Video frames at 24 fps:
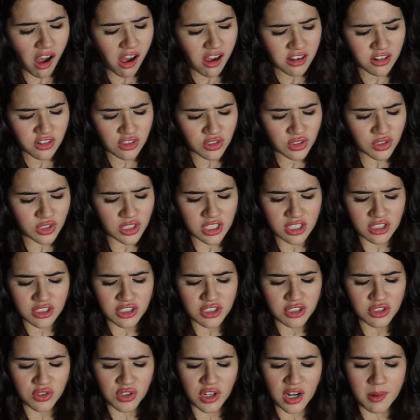I don't know how to
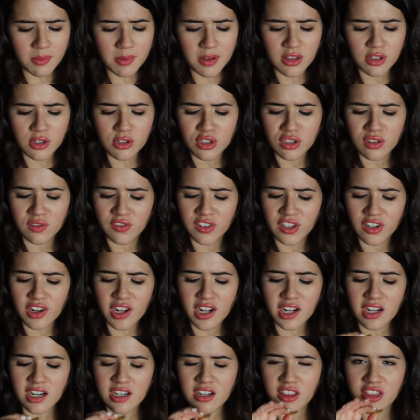describe it. They're just
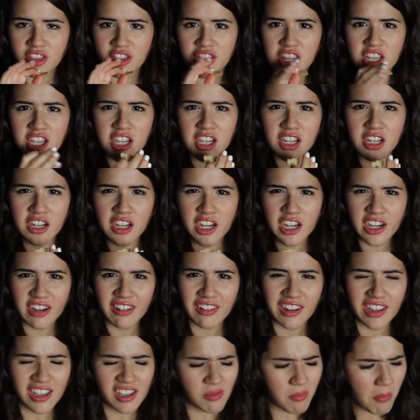very kind of thick and
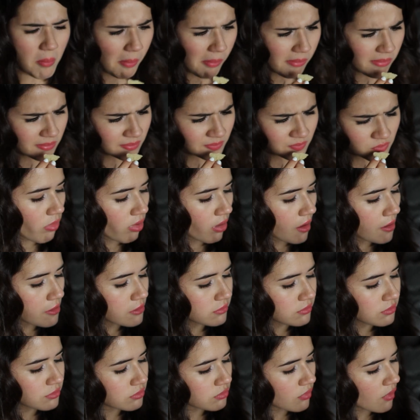airy.
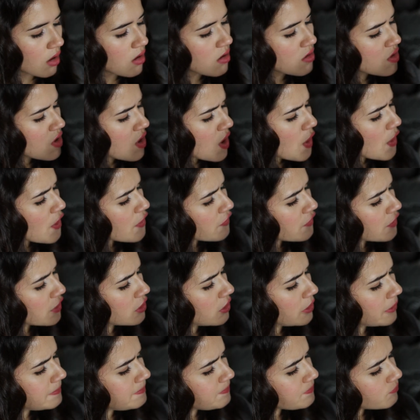I don't know how I
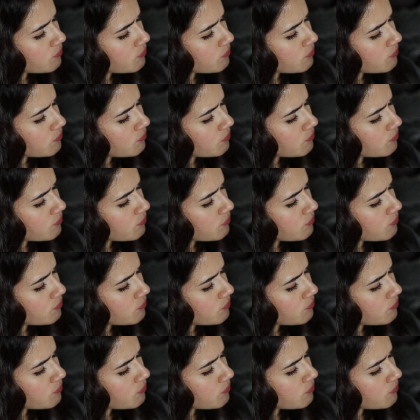feel.